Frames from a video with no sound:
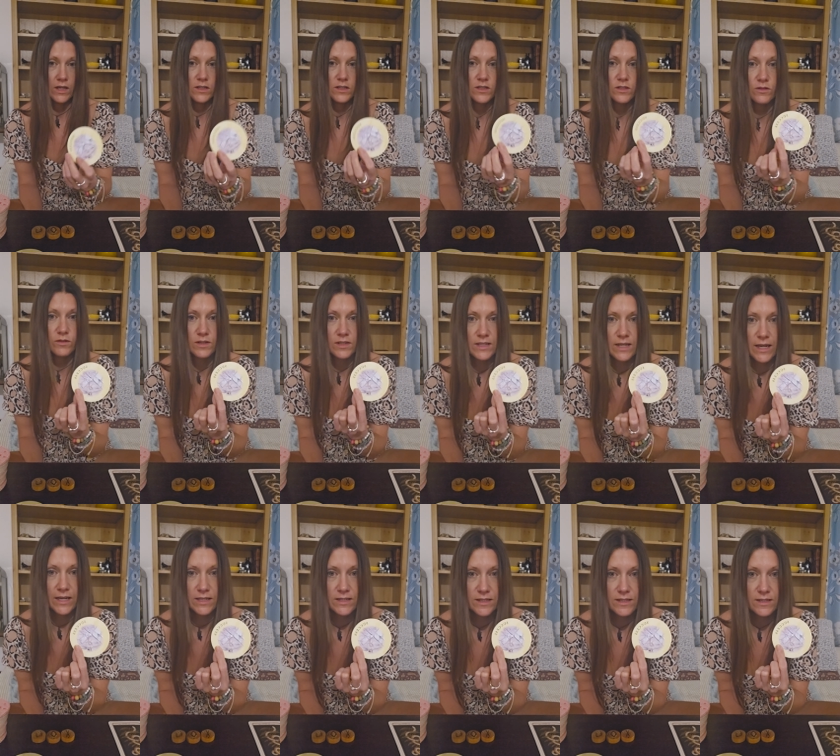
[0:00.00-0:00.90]
And
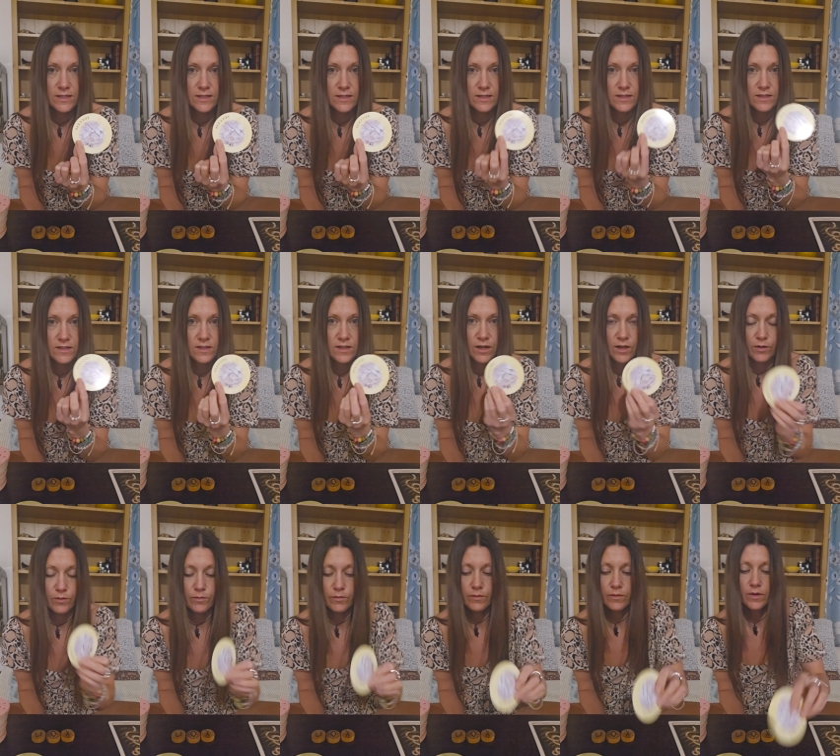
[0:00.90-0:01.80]
success. So
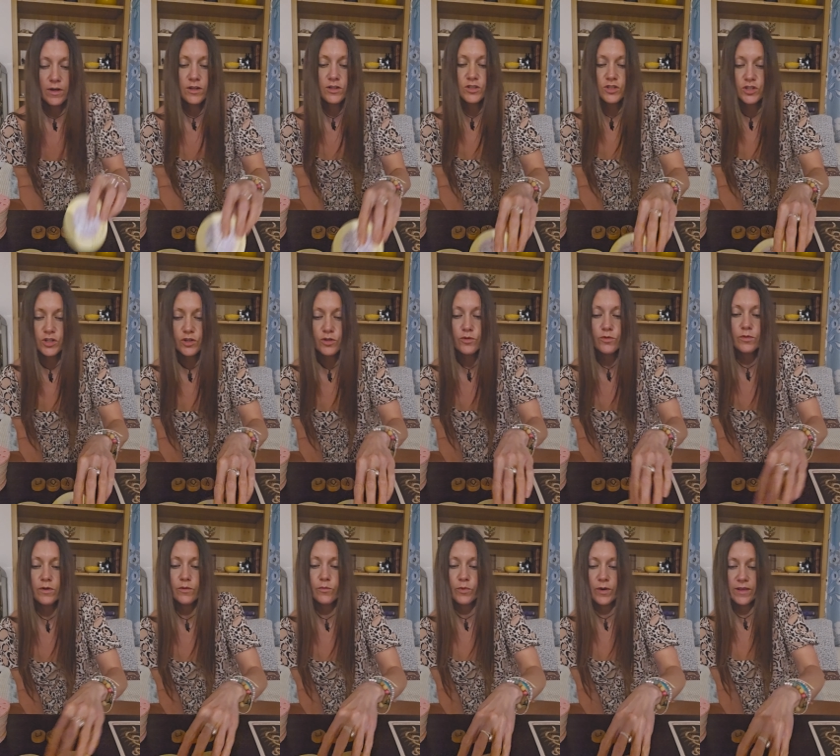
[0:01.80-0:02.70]
I
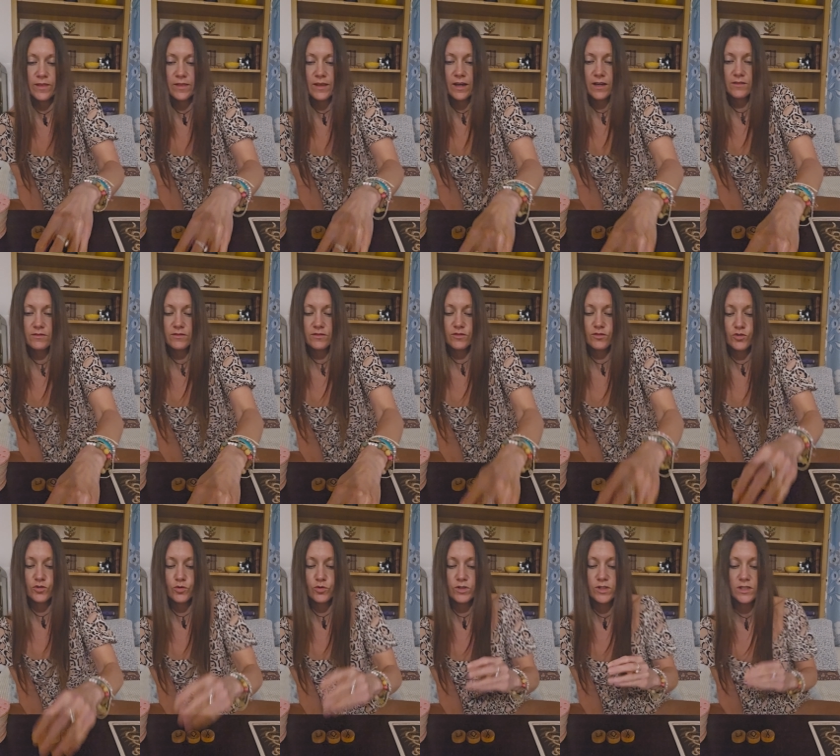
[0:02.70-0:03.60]
do, when that
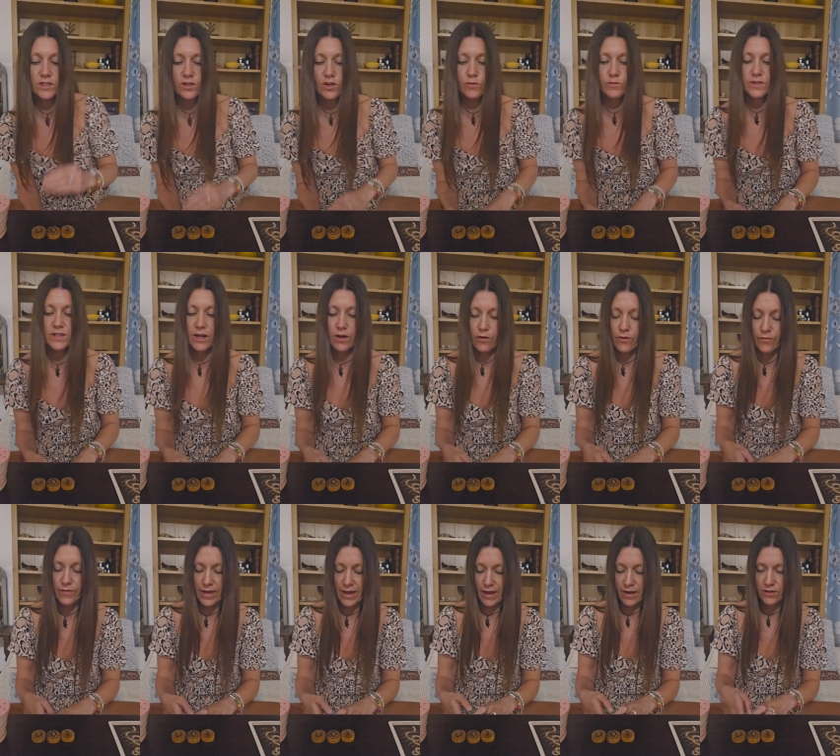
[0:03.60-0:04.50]
Nauthiz comes out
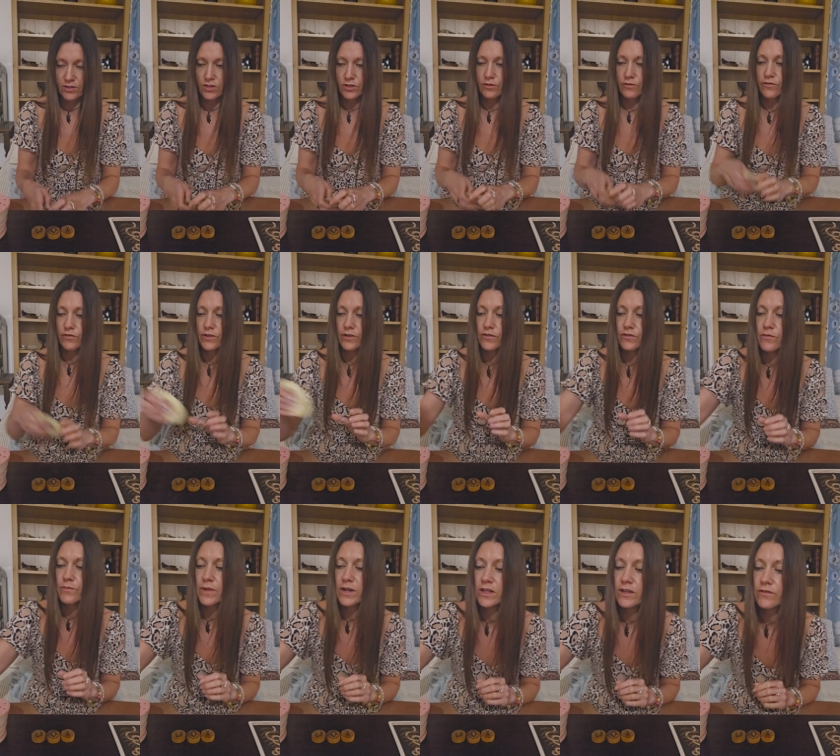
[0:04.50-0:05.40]
on there, I do feel
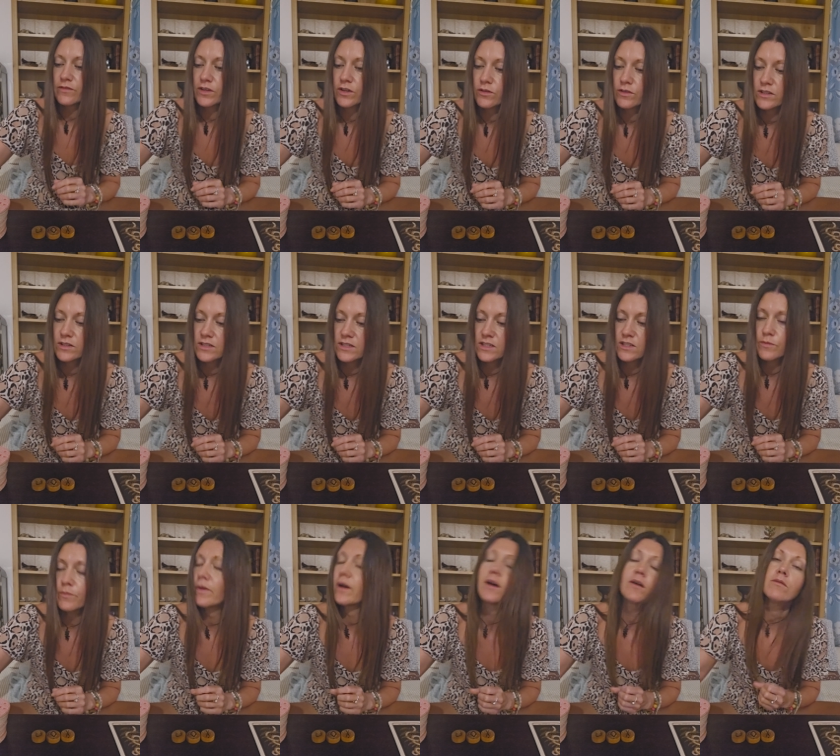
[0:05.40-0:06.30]
for many of you this is
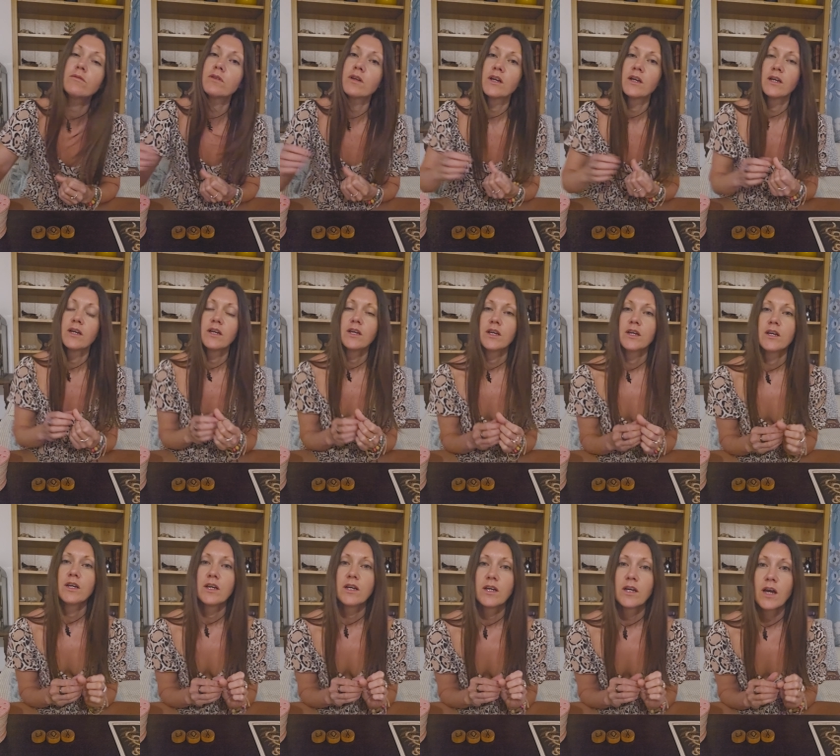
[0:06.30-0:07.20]
about
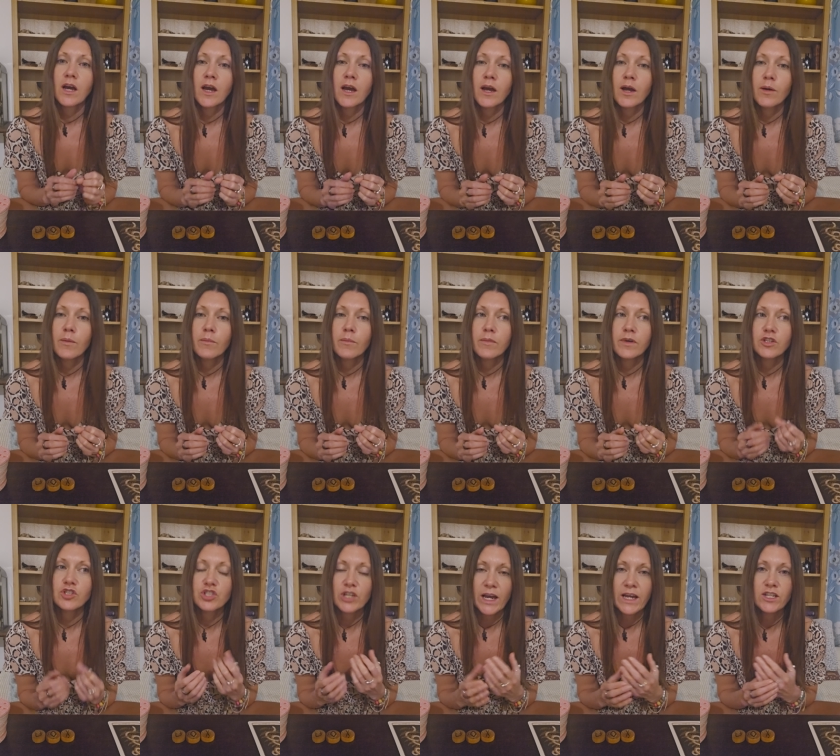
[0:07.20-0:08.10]
um,
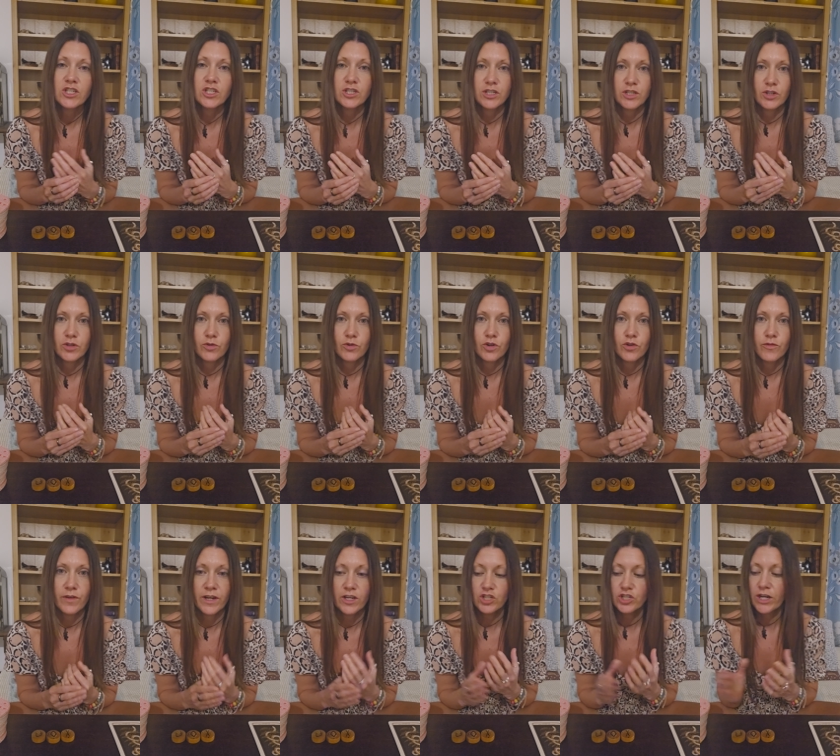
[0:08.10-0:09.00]
changing your
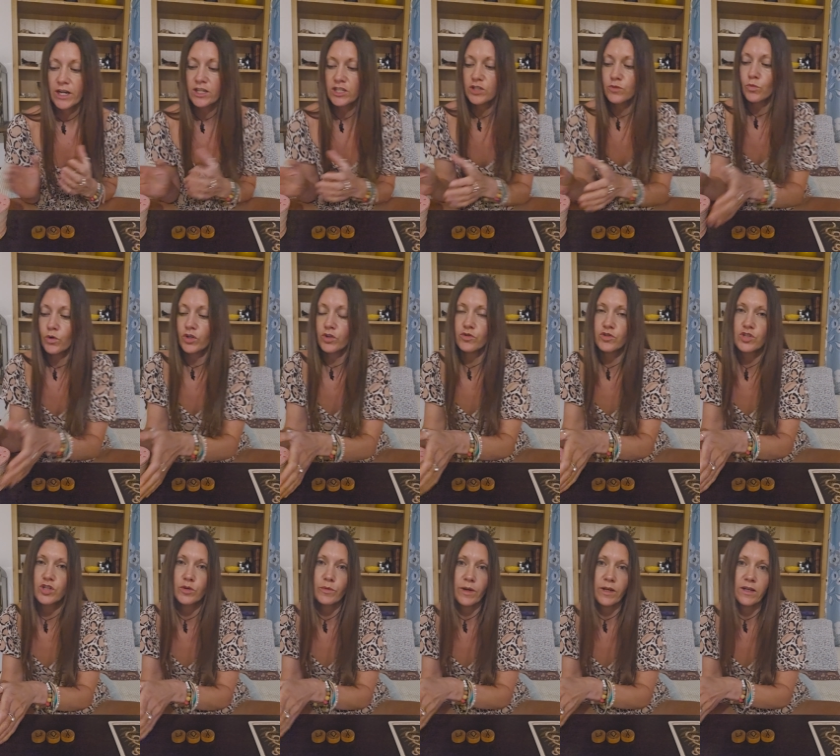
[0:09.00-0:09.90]
career, changing what you're
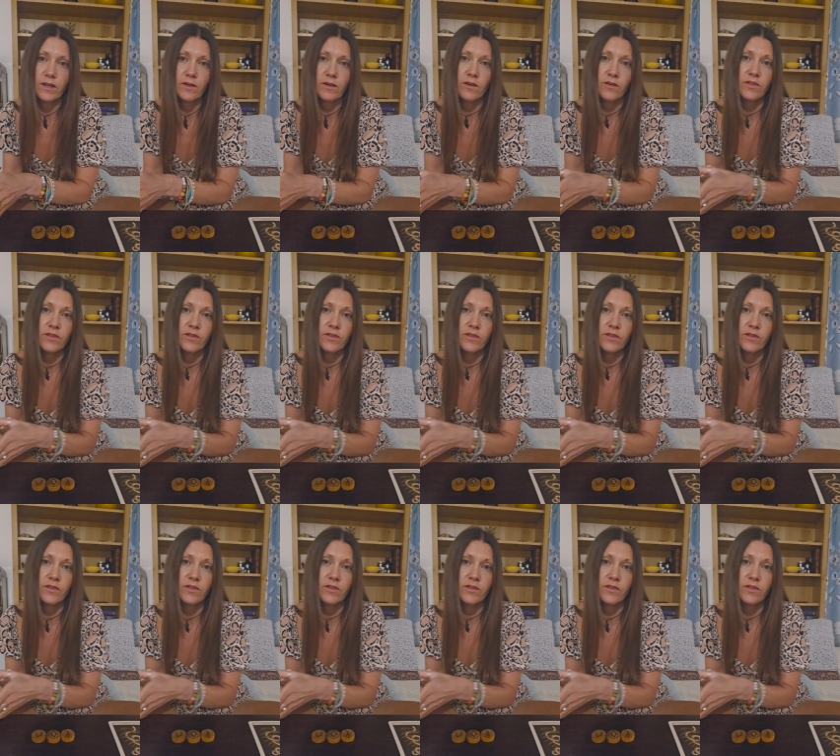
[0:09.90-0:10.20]
doing.